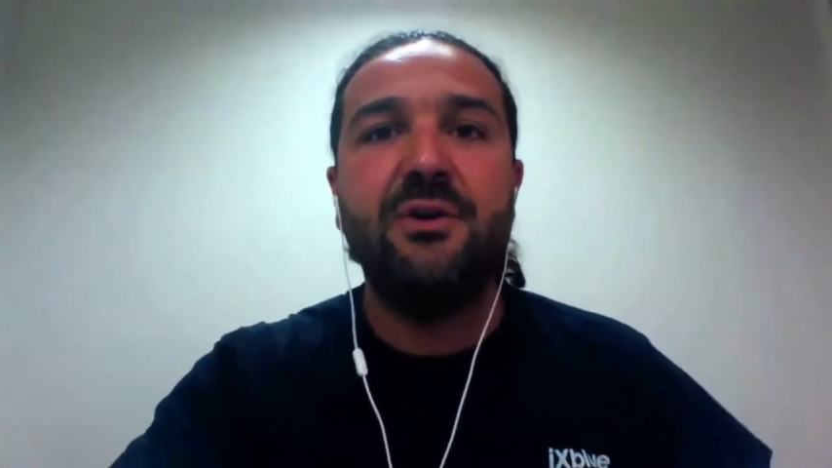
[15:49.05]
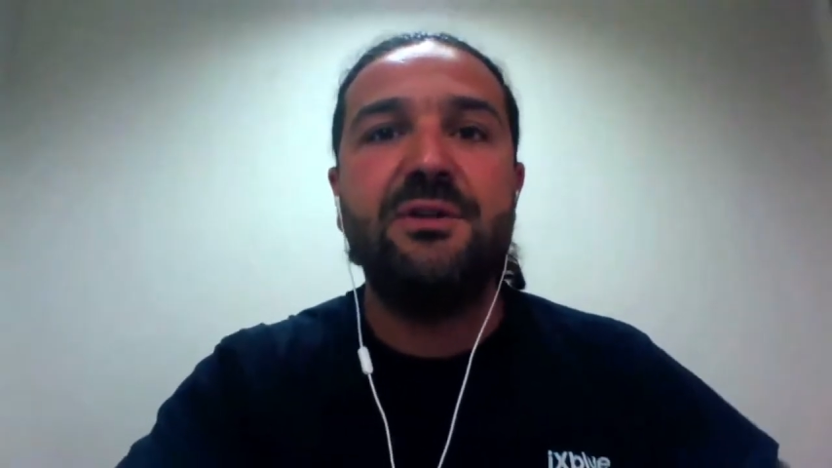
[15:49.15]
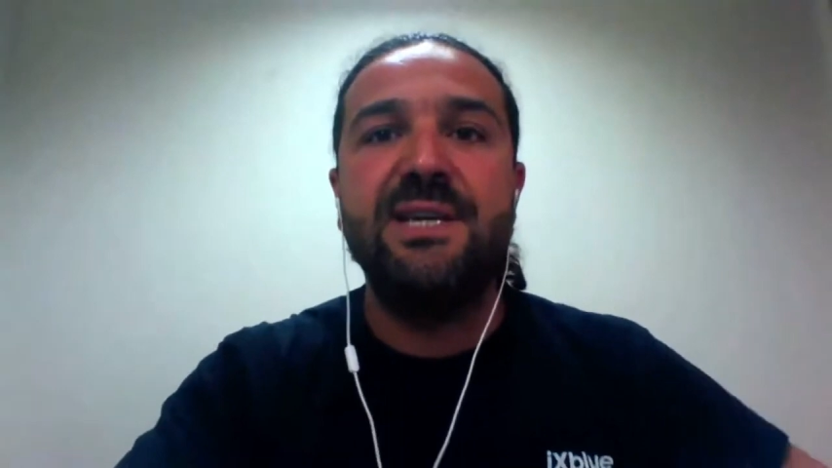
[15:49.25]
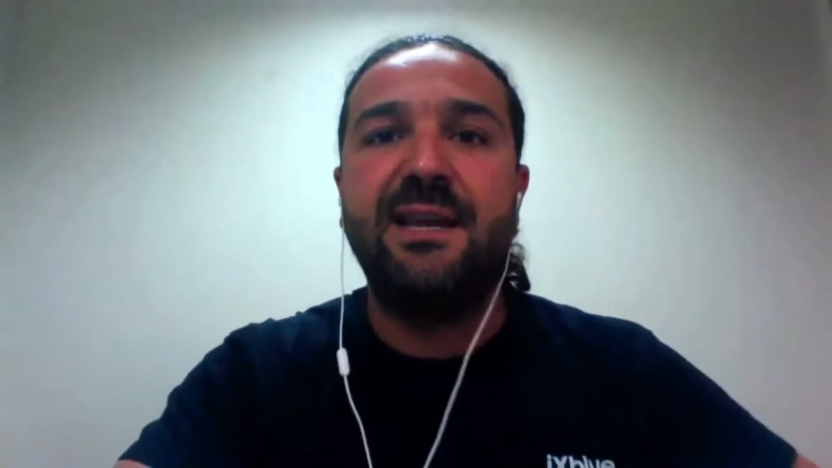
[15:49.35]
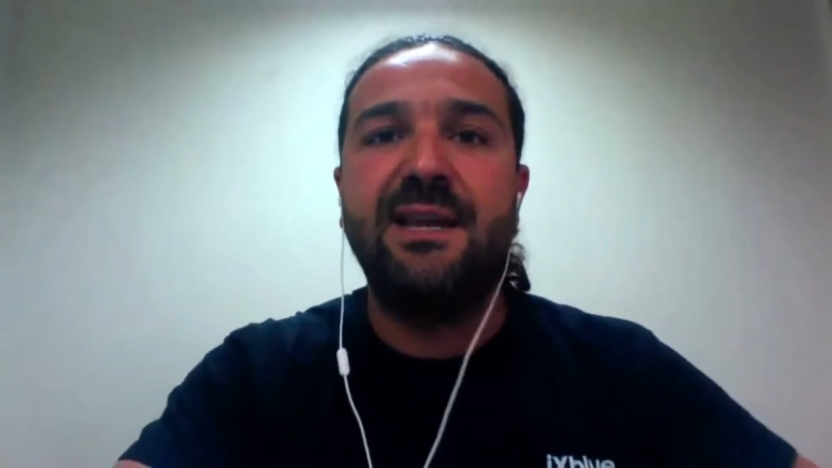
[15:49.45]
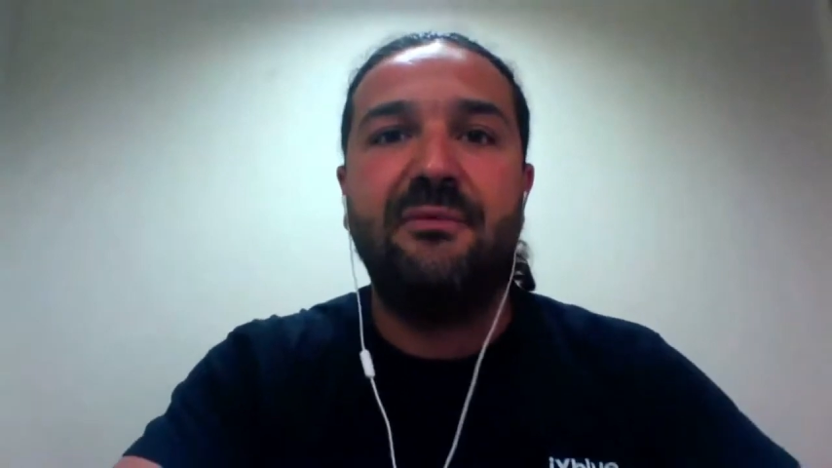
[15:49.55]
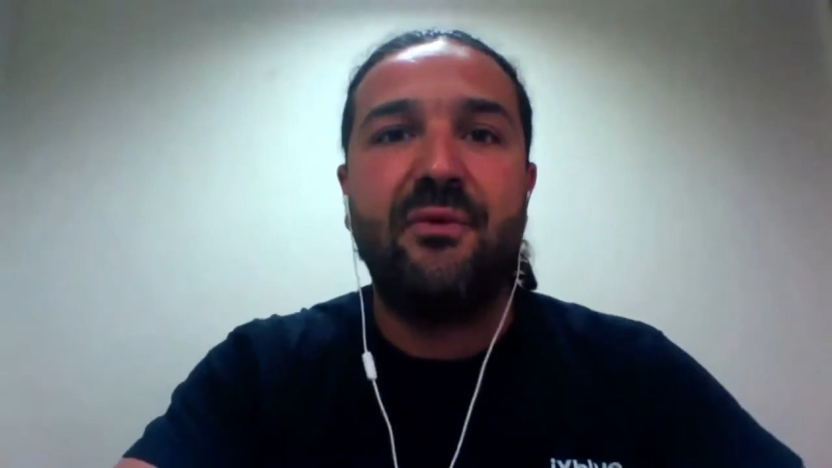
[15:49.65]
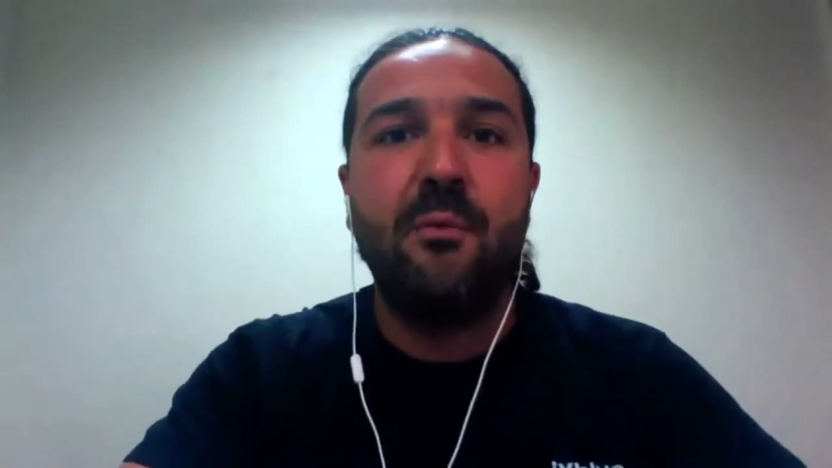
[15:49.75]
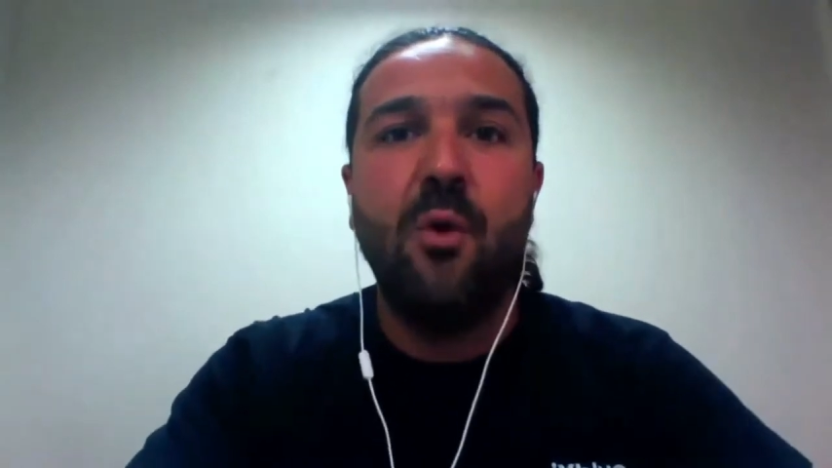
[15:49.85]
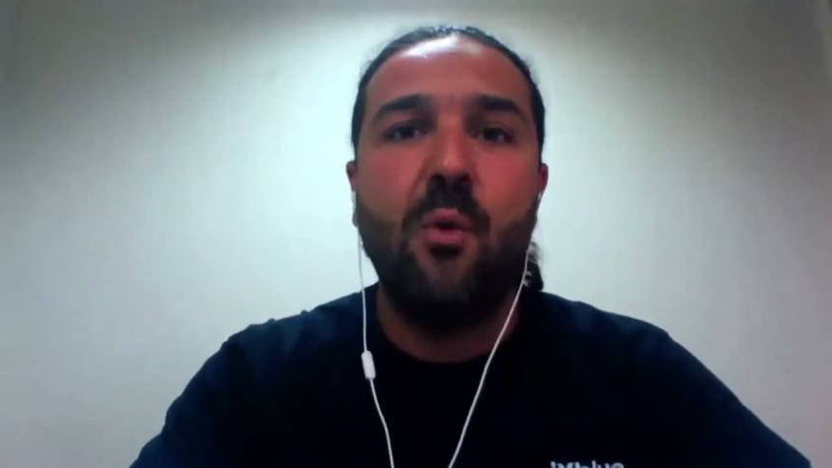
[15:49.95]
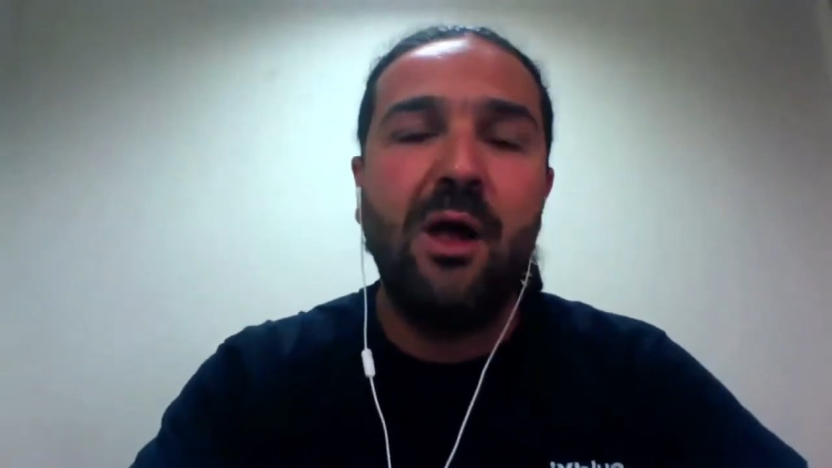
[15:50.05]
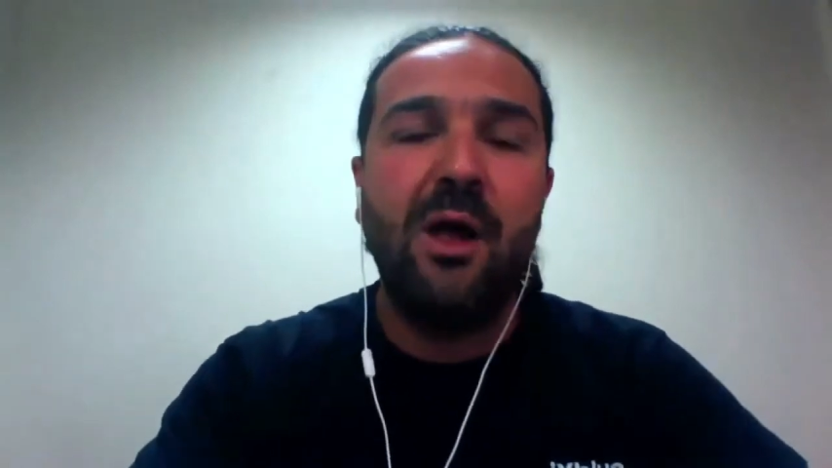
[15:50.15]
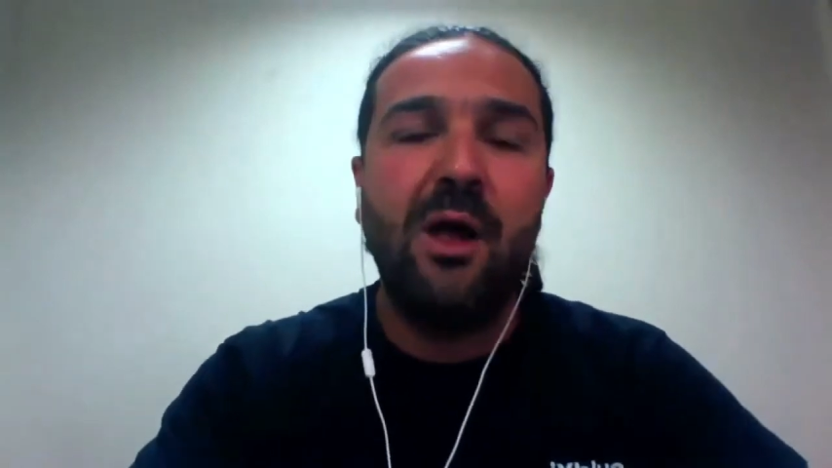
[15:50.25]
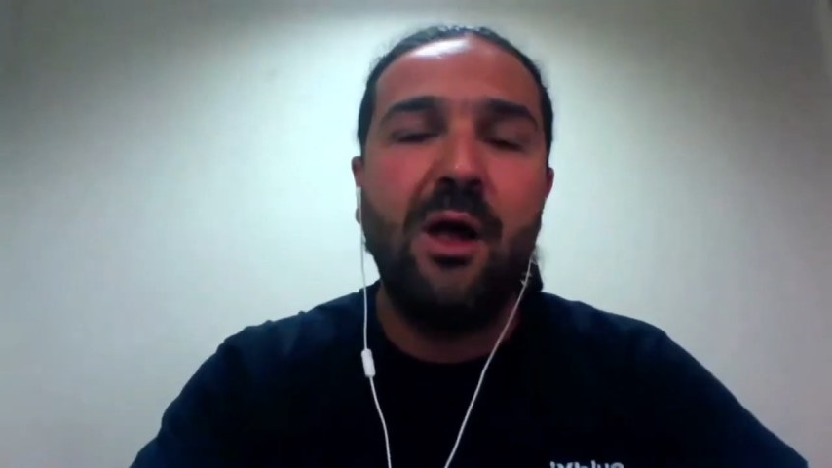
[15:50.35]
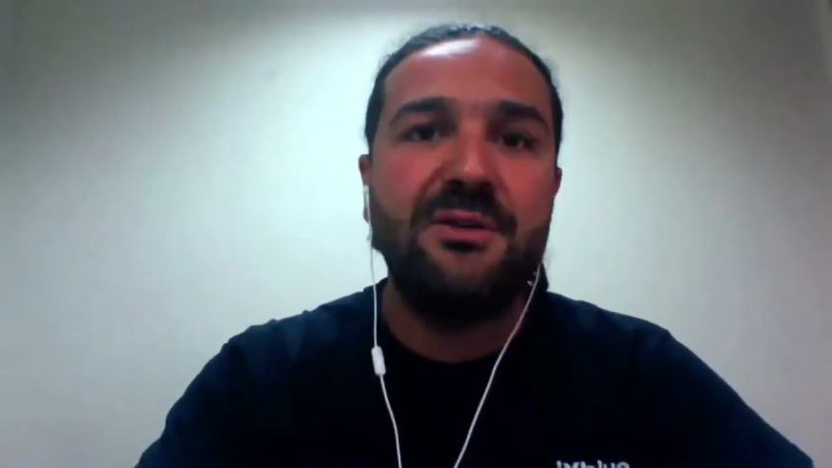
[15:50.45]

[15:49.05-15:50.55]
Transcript: good data from 1